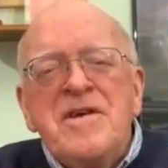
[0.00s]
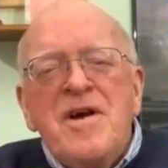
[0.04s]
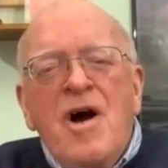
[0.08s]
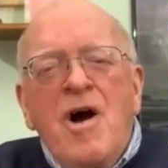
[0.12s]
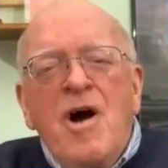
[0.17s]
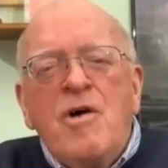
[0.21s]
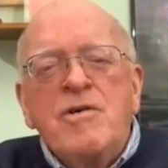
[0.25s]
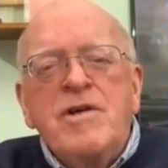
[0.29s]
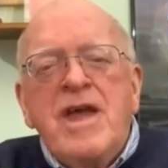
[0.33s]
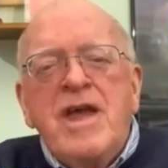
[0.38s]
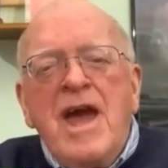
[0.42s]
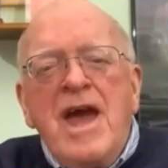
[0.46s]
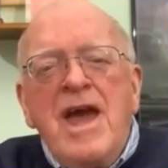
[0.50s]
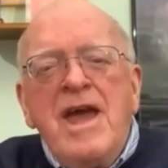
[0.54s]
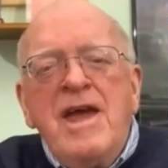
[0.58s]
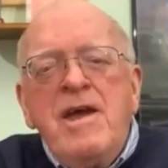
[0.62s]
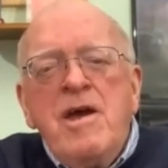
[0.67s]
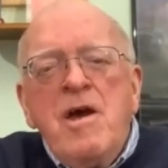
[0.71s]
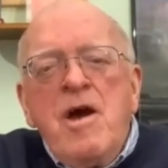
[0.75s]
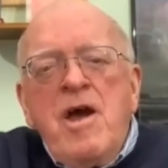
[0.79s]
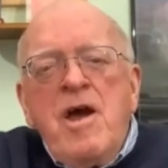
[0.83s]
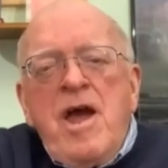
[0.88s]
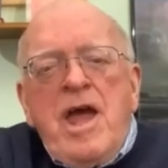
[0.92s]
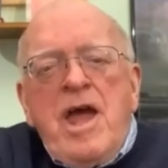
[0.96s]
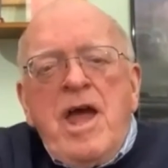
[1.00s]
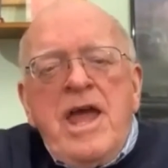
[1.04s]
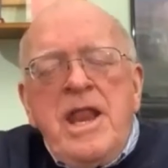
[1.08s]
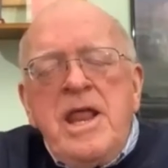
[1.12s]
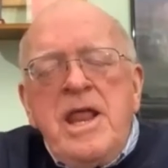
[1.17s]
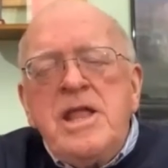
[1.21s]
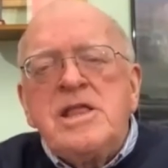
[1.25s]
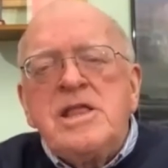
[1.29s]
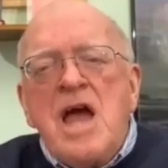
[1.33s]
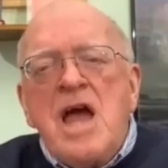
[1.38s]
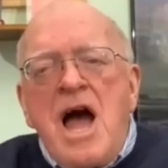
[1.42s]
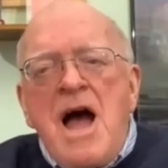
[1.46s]
Okay,
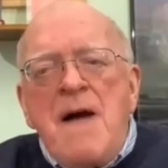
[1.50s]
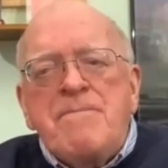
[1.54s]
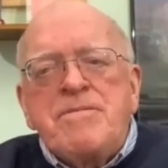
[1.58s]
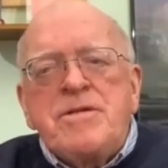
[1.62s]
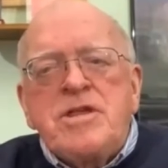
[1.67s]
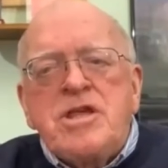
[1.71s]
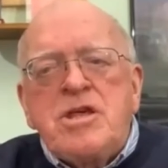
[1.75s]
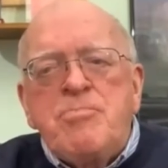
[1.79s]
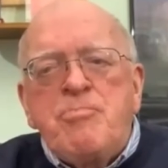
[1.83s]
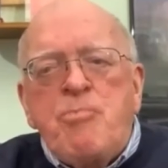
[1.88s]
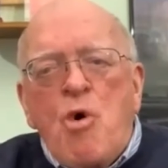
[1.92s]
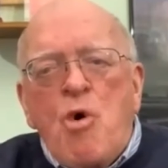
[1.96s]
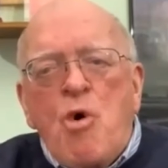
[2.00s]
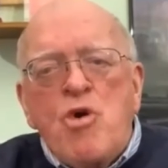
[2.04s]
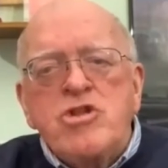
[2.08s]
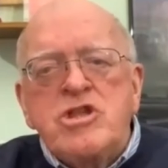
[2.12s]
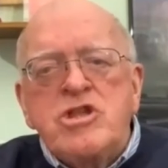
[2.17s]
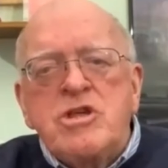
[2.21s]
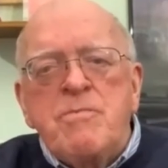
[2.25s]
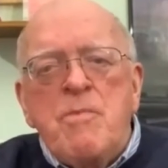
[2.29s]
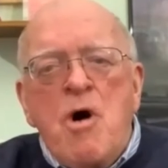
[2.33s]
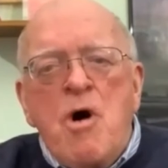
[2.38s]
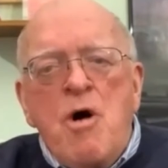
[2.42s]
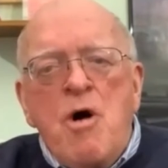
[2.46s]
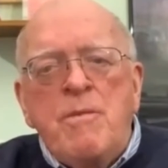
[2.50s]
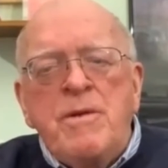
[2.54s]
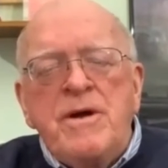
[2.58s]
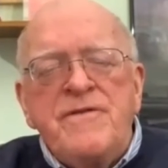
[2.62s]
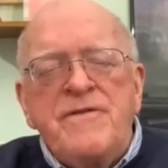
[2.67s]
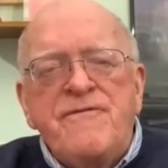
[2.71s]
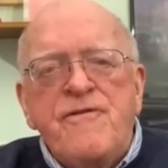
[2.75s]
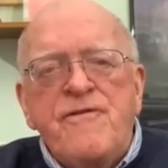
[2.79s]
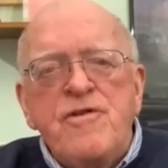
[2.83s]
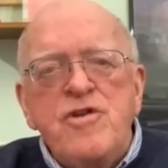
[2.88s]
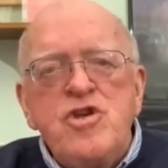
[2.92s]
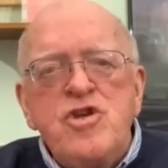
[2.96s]
any top sports moment
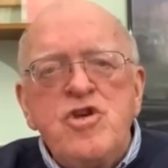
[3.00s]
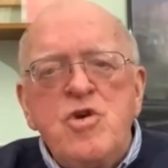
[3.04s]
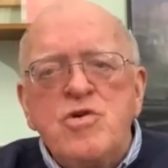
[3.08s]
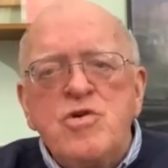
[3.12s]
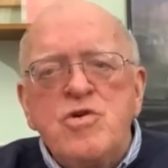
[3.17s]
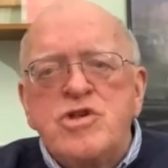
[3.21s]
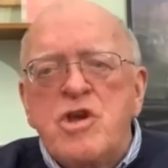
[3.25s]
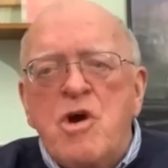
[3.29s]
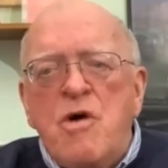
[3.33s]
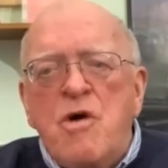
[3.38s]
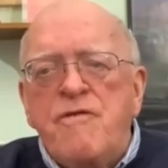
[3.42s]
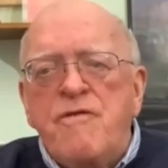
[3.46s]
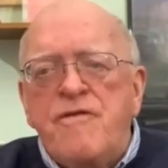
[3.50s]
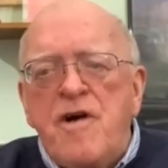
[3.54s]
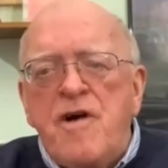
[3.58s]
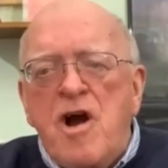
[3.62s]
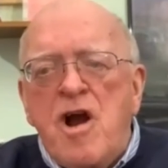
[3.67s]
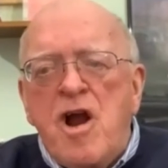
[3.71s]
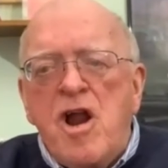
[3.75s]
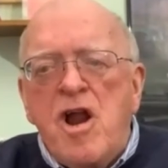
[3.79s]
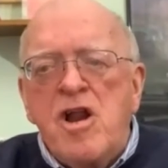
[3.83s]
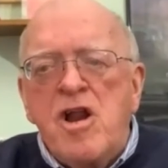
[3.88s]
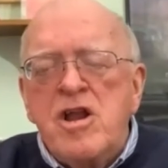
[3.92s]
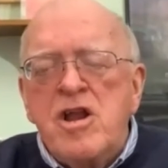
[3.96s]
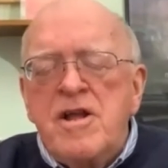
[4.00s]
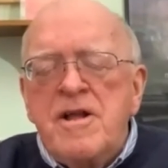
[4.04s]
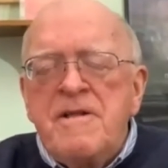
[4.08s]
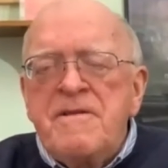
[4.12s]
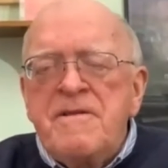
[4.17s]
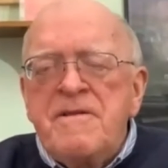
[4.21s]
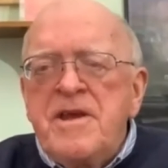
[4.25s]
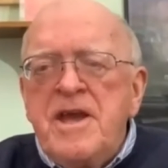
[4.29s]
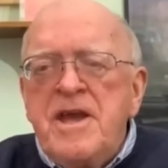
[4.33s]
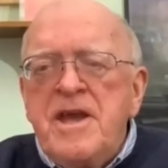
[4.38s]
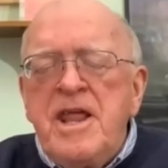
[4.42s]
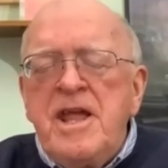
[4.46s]
for you so far?
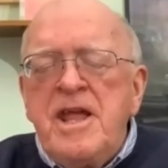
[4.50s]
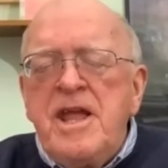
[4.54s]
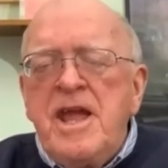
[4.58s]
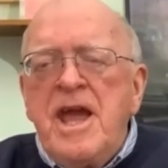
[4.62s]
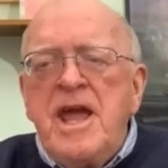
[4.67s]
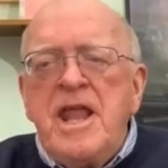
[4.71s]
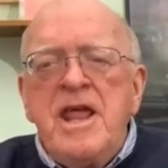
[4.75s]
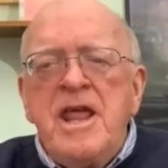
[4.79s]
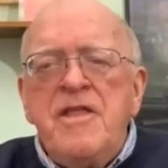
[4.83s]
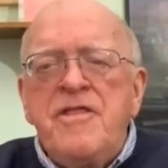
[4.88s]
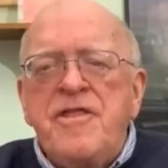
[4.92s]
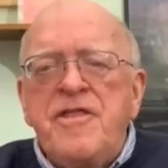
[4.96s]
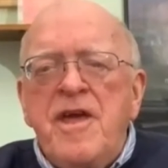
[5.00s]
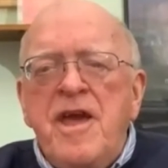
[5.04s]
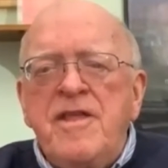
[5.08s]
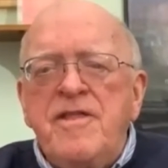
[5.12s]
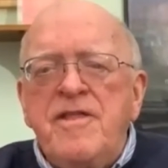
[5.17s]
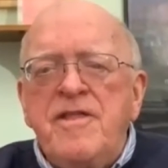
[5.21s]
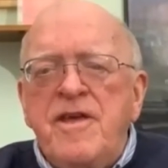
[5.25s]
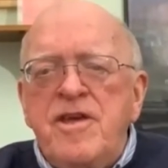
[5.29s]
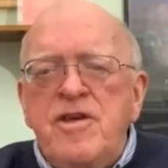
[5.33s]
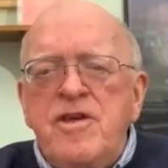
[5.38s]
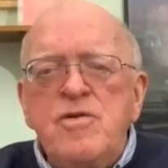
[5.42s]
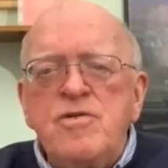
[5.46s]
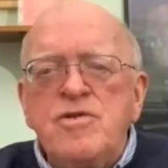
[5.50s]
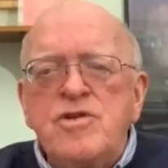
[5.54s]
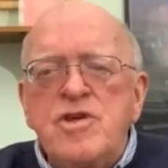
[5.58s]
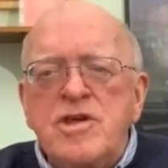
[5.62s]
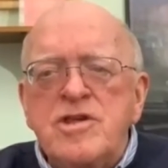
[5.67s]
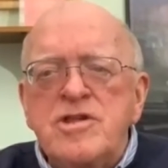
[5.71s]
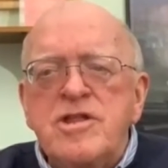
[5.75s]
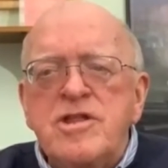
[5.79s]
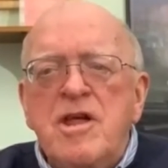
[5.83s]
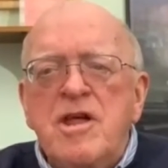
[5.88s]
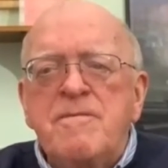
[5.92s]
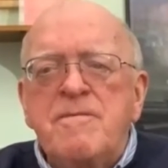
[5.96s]
Anything that you
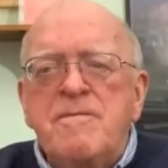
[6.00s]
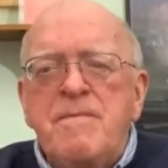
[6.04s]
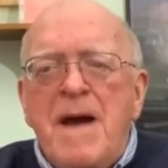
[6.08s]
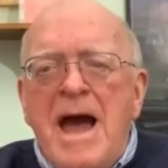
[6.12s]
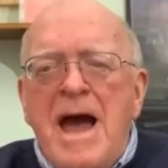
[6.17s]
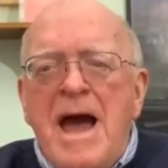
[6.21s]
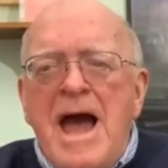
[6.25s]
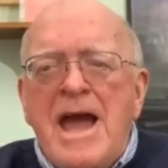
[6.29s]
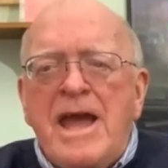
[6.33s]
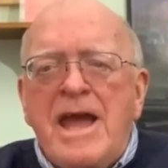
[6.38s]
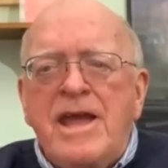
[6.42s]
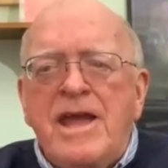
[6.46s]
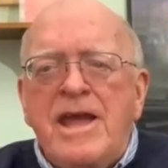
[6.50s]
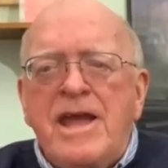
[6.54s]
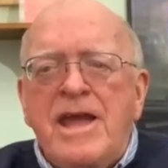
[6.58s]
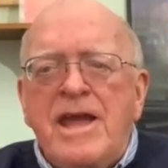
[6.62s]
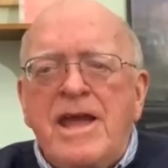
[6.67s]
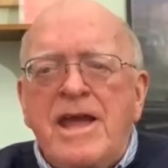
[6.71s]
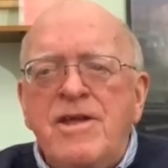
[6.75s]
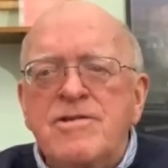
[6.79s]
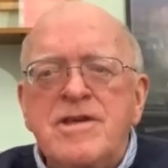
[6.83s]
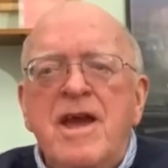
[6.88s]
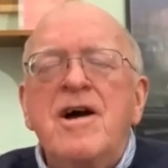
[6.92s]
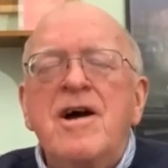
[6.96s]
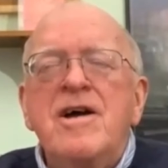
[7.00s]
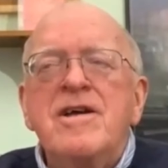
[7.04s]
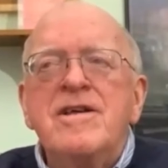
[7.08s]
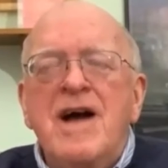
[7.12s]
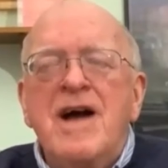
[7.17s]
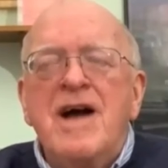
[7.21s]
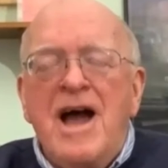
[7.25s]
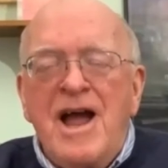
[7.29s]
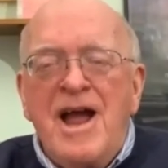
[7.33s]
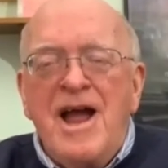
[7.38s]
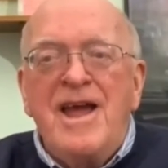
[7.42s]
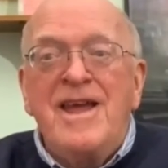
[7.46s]
just look back, you say,
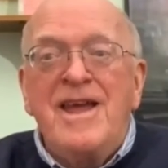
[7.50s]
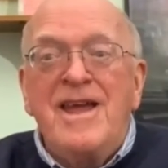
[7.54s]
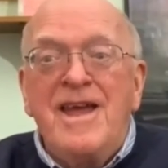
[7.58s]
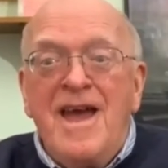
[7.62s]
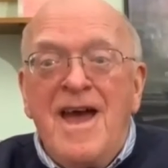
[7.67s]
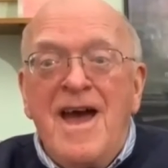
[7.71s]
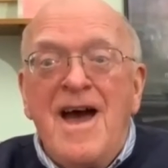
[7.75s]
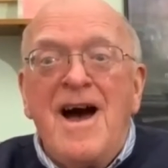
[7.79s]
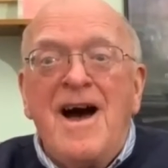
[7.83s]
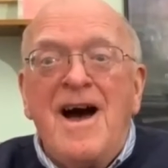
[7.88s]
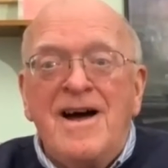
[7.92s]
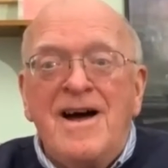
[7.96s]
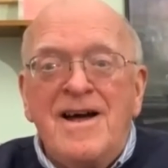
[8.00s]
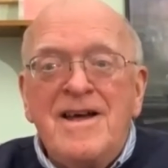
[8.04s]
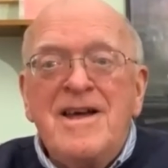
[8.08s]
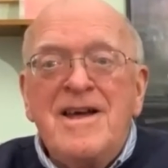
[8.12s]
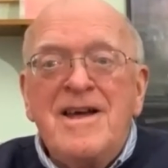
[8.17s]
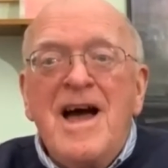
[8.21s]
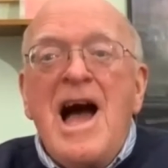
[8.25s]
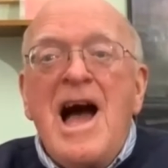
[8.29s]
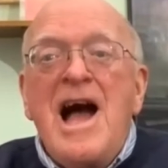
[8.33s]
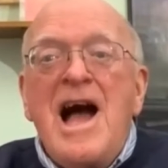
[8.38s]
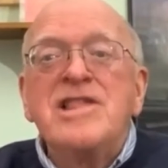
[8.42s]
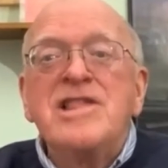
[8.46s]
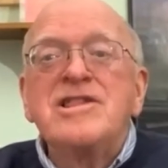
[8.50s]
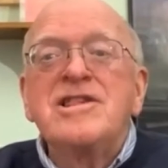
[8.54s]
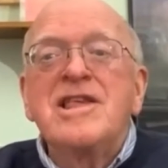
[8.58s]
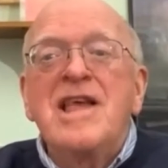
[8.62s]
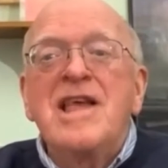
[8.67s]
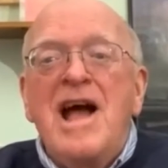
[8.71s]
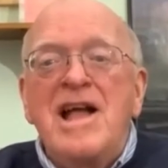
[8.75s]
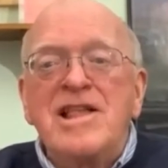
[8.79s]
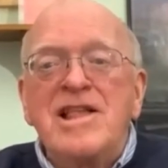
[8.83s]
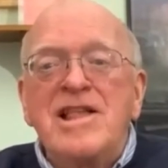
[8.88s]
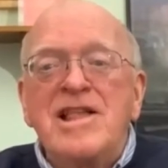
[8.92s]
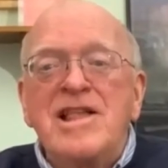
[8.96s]
yeah,
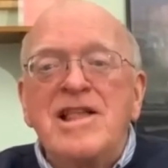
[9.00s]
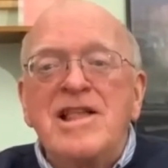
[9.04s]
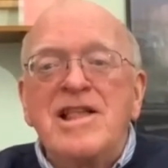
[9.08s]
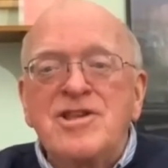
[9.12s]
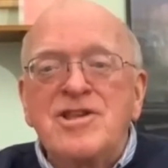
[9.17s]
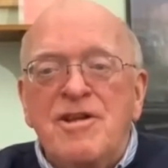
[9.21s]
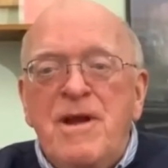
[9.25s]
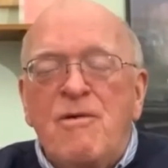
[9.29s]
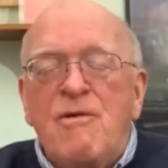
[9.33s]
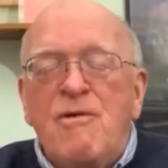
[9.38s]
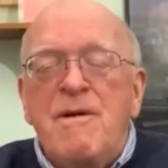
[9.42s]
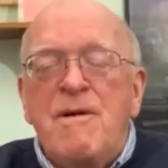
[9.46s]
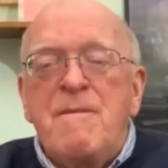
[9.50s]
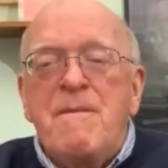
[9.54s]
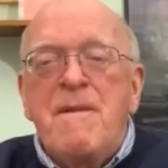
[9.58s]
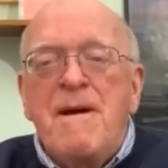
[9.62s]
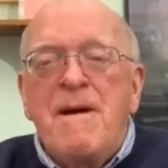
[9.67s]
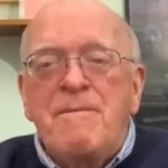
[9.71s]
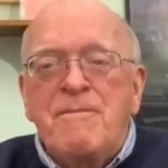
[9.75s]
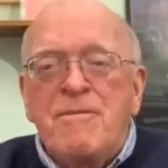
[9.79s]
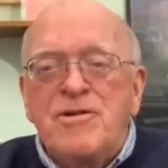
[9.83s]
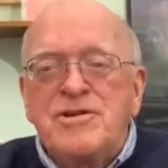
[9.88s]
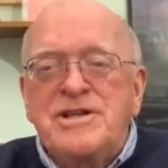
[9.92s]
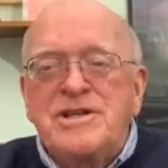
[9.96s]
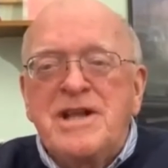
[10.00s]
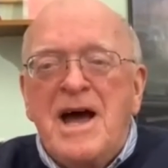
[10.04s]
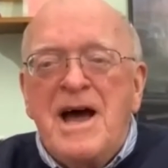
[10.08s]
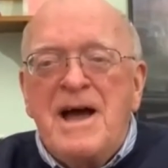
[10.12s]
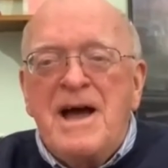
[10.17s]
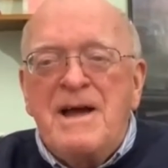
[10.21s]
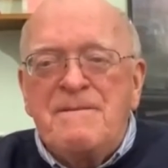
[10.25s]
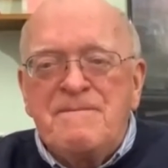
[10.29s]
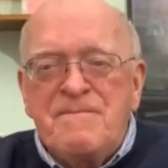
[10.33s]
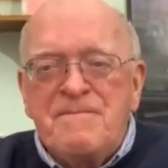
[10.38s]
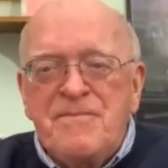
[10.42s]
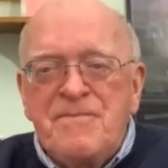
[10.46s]
that's going to be a remembered
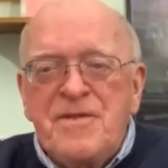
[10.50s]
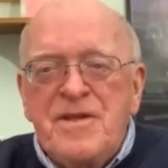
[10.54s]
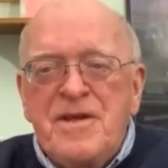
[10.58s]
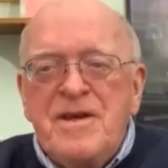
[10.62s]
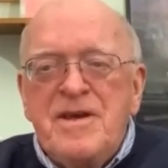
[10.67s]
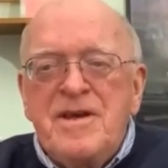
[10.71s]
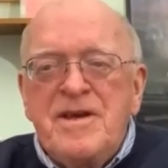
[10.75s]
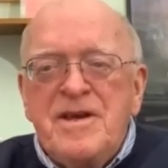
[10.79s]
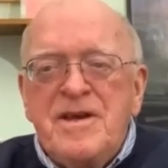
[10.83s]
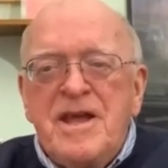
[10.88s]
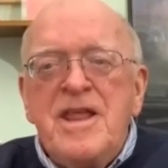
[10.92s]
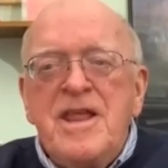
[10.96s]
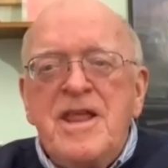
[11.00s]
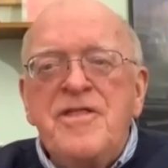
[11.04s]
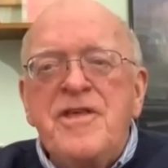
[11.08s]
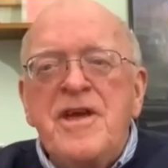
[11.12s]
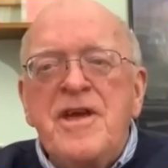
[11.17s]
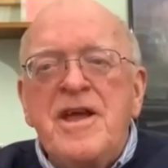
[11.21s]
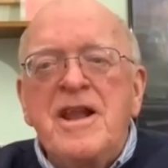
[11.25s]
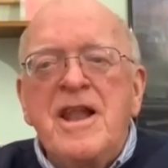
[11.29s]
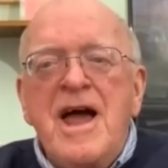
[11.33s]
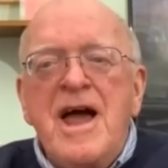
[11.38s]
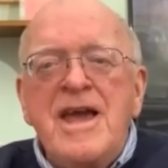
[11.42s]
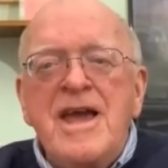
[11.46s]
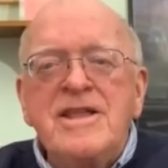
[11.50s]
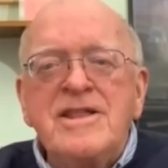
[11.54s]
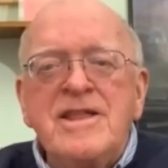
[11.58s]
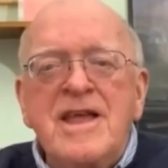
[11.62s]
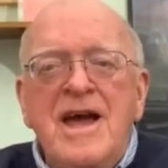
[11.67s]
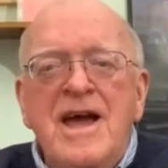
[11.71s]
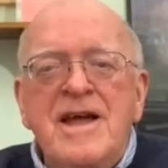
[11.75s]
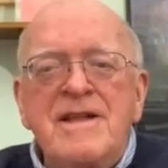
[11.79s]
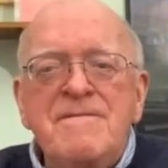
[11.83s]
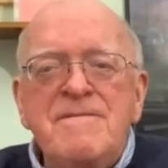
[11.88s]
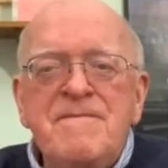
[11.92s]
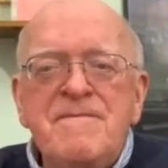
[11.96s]
time. Anything like
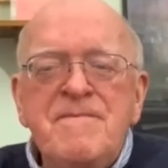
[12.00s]
that?